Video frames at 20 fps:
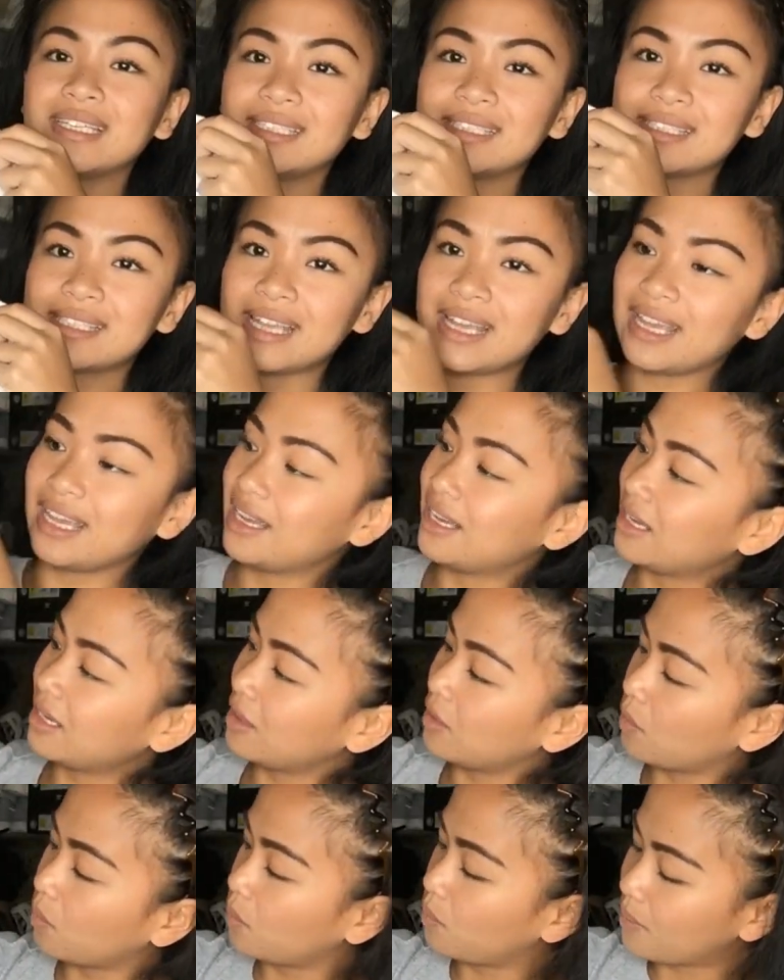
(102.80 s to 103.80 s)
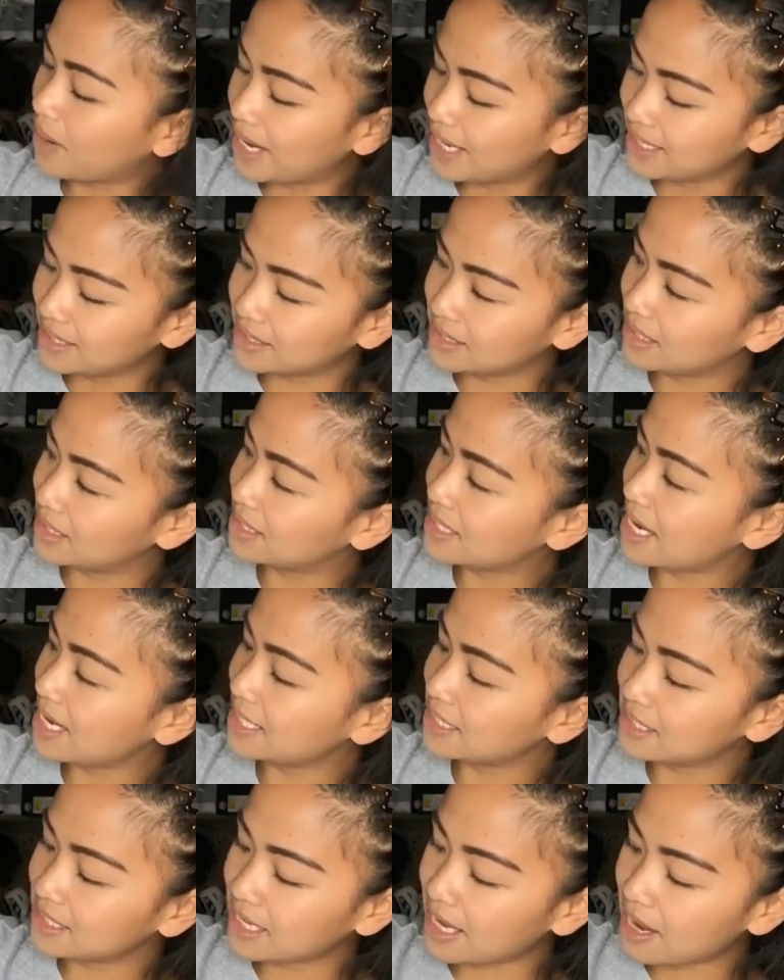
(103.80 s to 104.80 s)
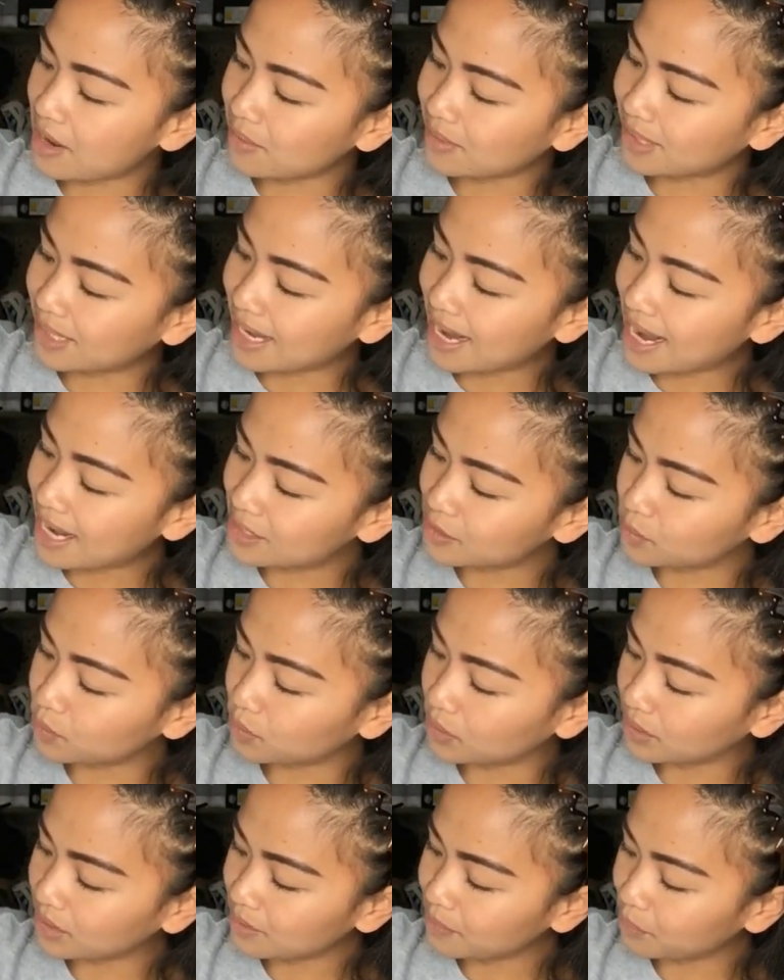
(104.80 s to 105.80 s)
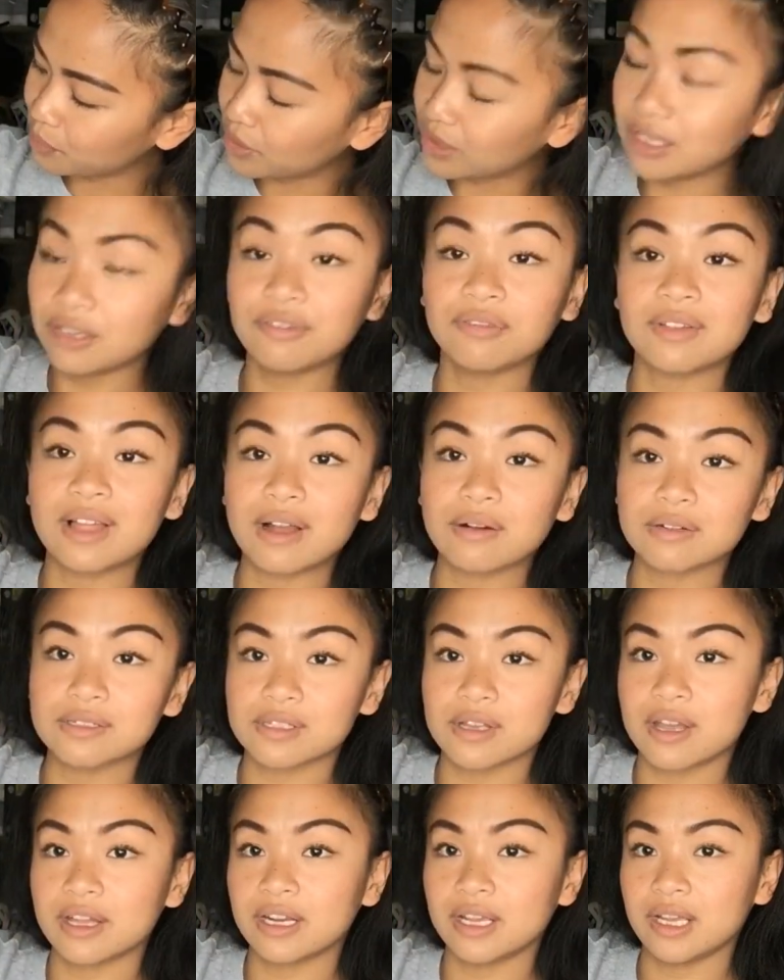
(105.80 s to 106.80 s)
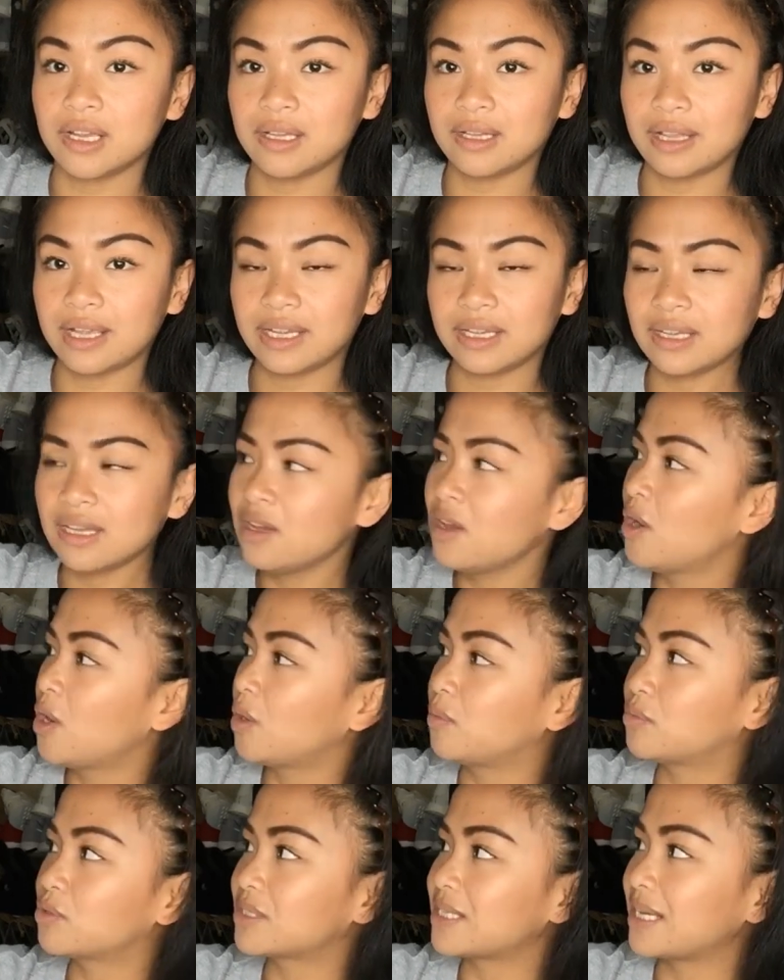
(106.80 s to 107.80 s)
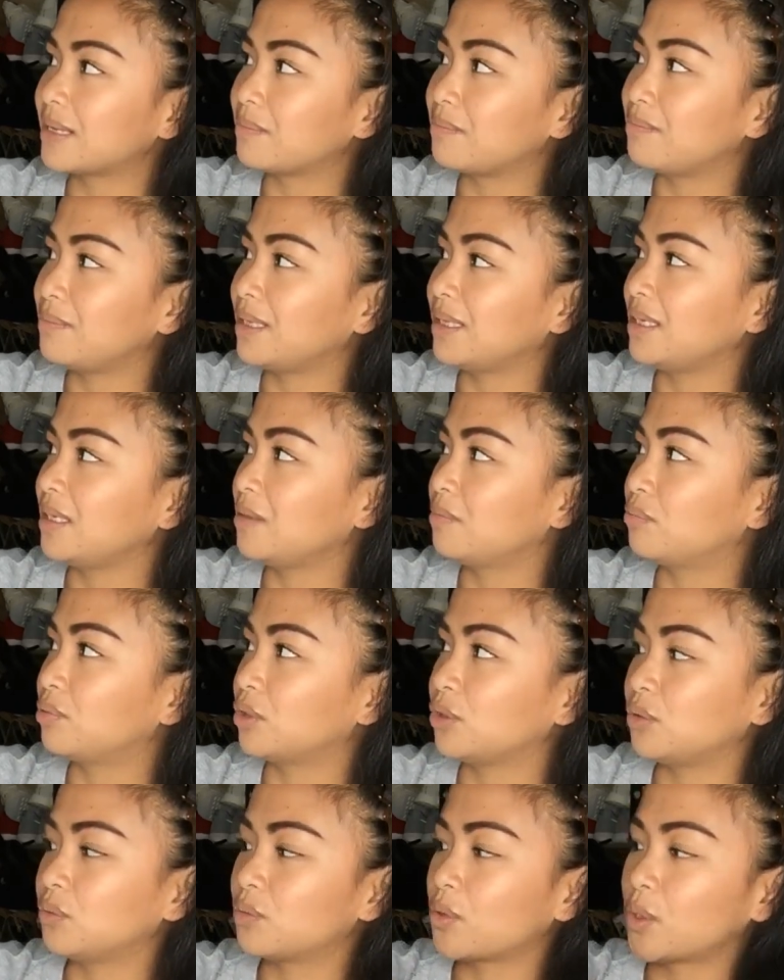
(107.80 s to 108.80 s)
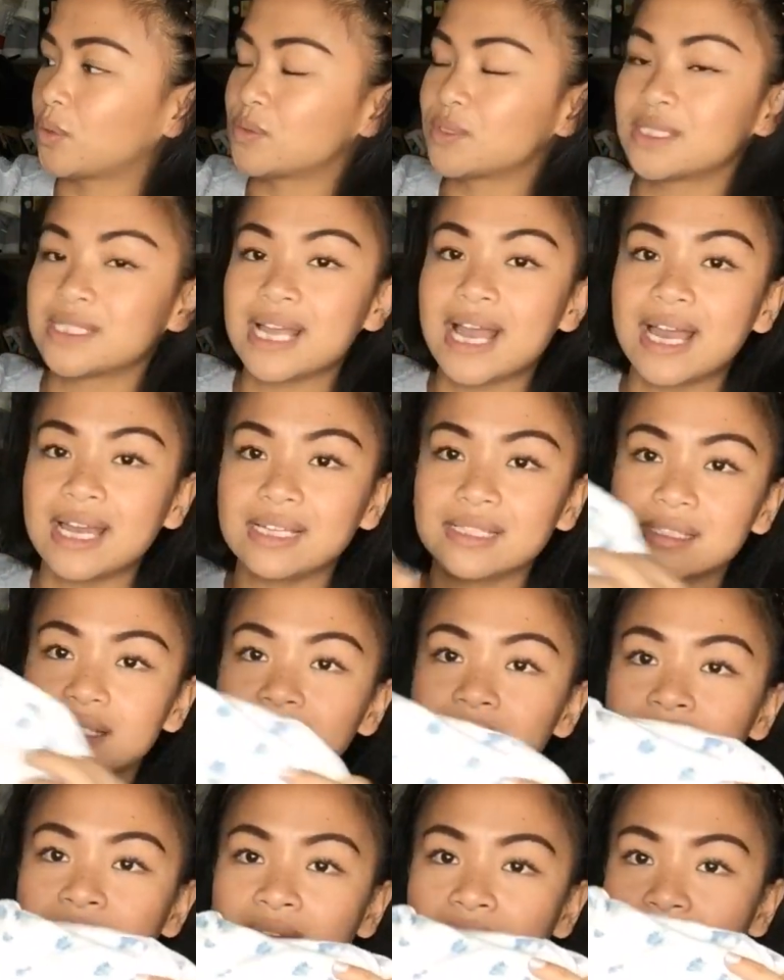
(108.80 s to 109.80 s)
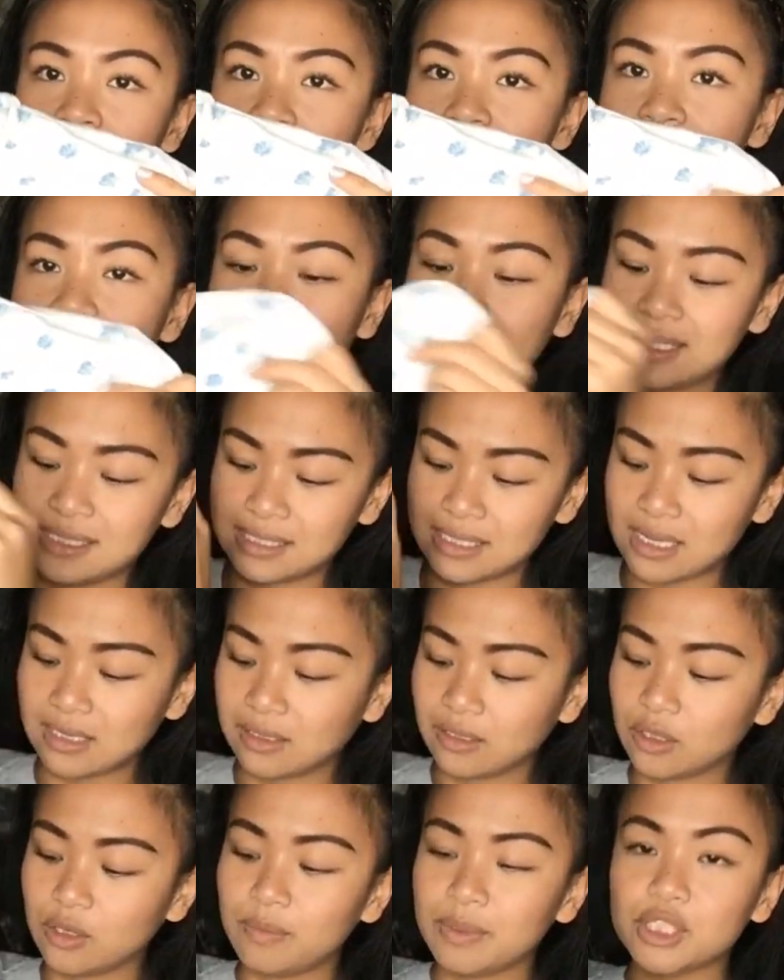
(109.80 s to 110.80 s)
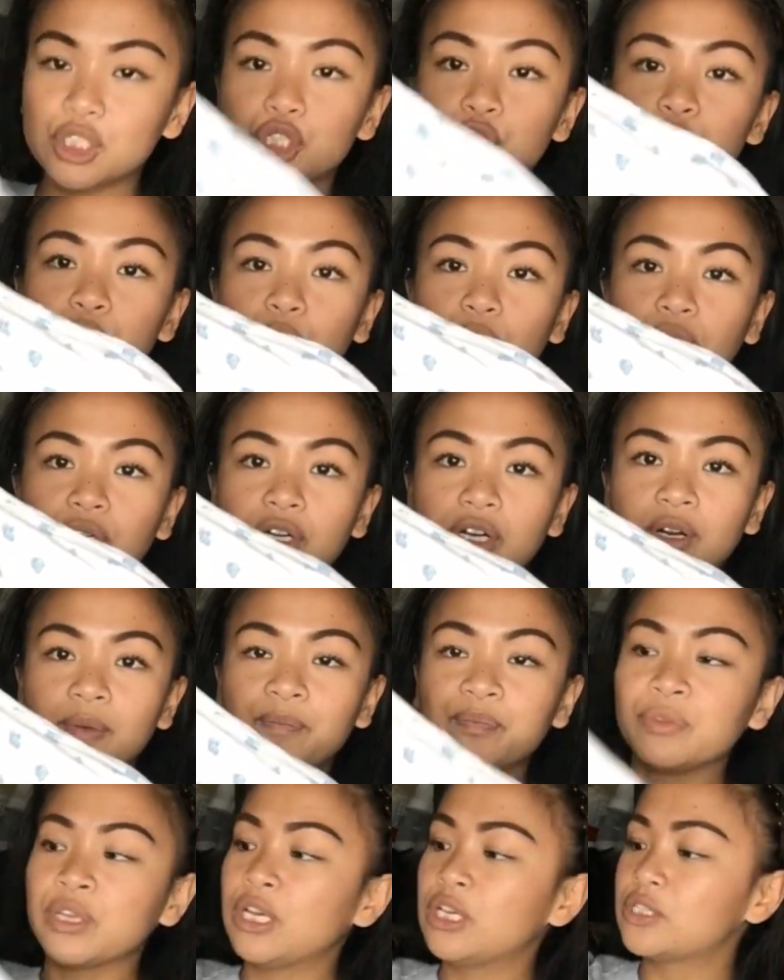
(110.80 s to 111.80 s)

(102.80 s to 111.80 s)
is a white nightgown and it has really pretty flowers on it, like almost like mini blue rosettes, and it's a little bit shorter.